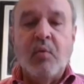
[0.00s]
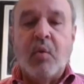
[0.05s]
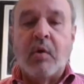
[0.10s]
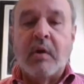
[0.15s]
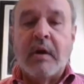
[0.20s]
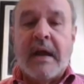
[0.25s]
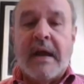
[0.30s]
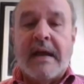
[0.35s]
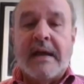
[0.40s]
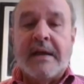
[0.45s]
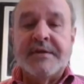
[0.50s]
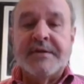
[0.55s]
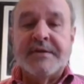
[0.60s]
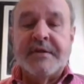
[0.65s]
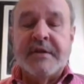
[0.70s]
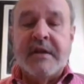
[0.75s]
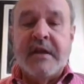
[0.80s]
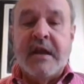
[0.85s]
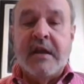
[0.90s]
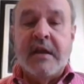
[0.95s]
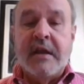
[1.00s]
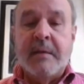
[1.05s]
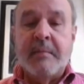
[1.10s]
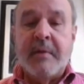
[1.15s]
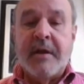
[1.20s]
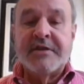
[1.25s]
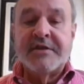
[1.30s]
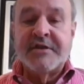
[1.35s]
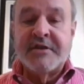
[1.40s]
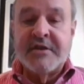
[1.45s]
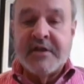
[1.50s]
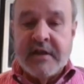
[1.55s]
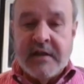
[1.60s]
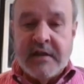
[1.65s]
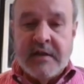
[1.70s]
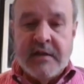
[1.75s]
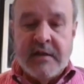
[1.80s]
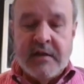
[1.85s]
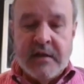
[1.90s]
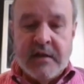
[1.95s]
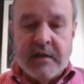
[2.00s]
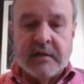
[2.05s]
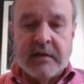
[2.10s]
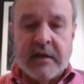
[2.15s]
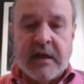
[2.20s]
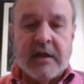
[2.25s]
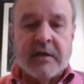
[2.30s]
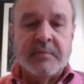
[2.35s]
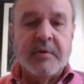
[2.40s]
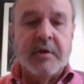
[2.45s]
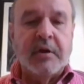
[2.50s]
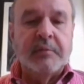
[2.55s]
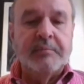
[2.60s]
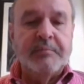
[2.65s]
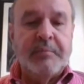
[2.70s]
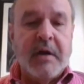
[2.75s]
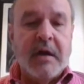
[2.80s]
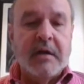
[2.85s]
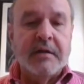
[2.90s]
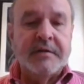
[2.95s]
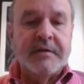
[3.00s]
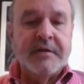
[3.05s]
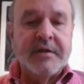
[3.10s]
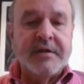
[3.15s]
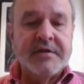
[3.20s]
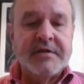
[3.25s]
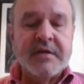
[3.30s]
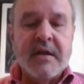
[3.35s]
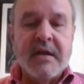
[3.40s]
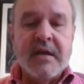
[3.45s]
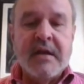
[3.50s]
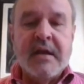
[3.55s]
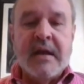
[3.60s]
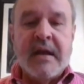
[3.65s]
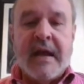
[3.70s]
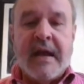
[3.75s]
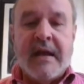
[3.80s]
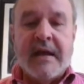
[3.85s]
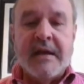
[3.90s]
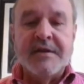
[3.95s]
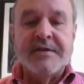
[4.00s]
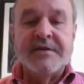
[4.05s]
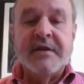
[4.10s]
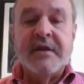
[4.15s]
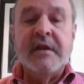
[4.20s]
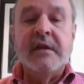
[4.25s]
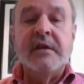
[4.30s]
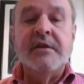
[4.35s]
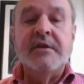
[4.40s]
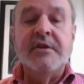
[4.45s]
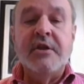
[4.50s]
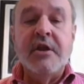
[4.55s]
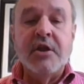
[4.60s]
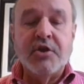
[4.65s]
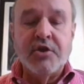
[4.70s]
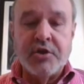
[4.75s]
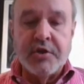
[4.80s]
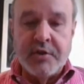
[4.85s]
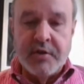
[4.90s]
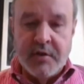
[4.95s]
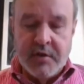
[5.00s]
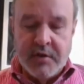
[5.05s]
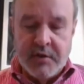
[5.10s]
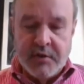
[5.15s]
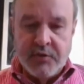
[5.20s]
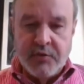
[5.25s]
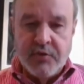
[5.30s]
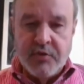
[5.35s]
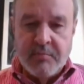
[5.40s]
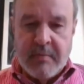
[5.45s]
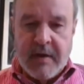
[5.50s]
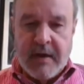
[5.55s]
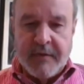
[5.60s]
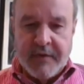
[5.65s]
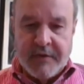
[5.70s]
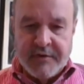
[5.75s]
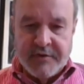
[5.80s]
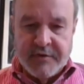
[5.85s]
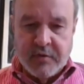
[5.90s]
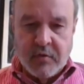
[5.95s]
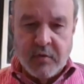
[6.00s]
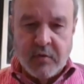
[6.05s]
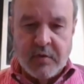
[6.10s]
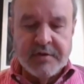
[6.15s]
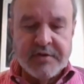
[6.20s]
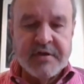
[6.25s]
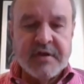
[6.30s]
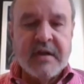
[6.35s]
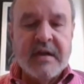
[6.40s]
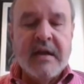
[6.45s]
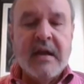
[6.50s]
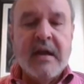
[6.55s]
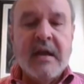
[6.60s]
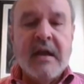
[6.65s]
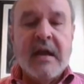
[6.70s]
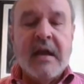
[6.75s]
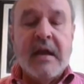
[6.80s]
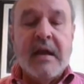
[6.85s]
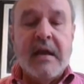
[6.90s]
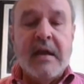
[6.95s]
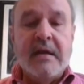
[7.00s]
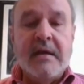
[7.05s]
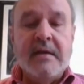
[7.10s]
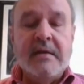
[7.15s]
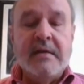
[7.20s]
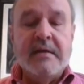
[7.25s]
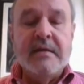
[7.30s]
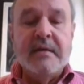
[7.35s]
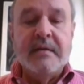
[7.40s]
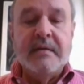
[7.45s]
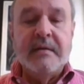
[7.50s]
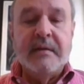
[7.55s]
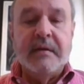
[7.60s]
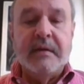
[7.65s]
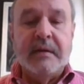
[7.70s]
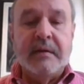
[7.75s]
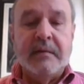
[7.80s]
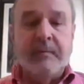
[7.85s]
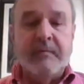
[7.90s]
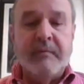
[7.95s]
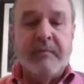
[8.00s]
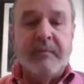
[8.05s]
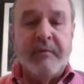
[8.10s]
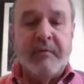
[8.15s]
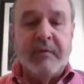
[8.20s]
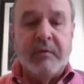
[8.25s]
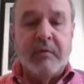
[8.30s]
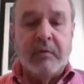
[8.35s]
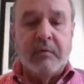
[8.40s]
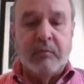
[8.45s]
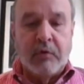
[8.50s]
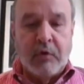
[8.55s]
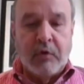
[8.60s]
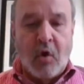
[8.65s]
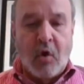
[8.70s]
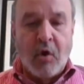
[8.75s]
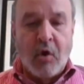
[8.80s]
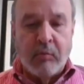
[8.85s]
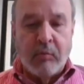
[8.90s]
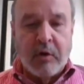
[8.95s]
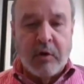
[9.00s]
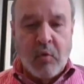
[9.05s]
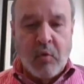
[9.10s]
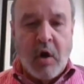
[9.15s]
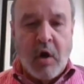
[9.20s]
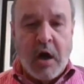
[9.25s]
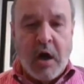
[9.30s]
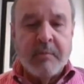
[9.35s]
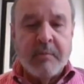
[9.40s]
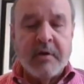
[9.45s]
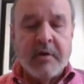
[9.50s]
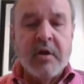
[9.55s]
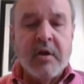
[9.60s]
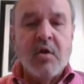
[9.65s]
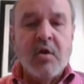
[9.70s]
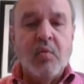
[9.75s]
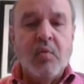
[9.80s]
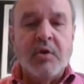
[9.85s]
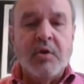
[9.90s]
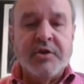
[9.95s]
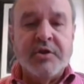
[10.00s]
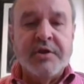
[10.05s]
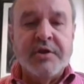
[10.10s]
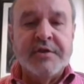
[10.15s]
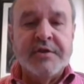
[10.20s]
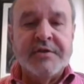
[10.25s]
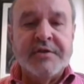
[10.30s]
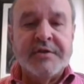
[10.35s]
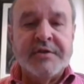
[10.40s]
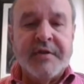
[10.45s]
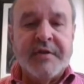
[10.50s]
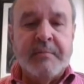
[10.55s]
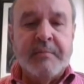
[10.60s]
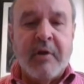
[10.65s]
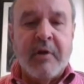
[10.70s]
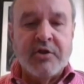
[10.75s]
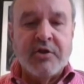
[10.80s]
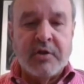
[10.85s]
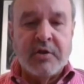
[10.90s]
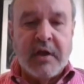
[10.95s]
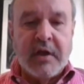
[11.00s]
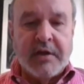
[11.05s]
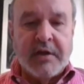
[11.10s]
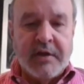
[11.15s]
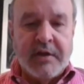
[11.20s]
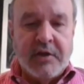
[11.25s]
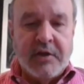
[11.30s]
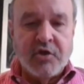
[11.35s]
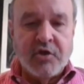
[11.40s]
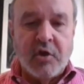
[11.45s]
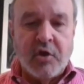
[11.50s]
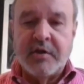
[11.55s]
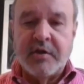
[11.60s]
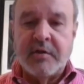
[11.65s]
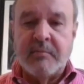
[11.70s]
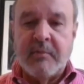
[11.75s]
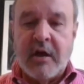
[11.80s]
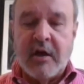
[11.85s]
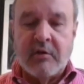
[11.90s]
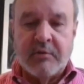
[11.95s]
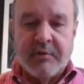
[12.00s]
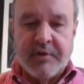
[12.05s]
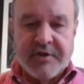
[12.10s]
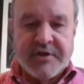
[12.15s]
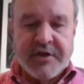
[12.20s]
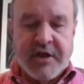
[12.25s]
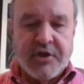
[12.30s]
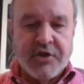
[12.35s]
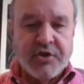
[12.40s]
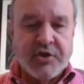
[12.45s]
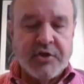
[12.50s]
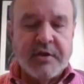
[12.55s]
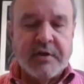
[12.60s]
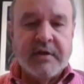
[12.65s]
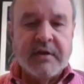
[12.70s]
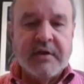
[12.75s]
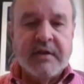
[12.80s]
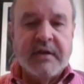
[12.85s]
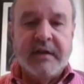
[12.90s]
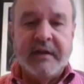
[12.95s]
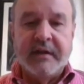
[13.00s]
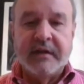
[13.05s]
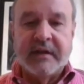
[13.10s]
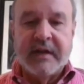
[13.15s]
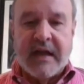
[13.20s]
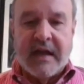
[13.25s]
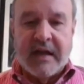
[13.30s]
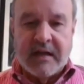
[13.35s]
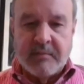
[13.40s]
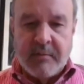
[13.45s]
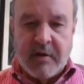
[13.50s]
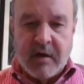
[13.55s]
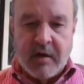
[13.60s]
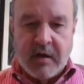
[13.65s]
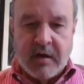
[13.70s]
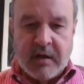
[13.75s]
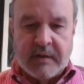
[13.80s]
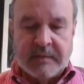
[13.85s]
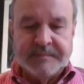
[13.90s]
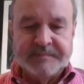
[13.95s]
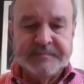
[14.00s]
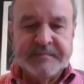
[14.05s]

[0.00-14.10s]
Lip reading: whereas the MSc in Latin American politics has, in addition to the methods course, a core requirement, which is the module I teach on democratization in Latin America.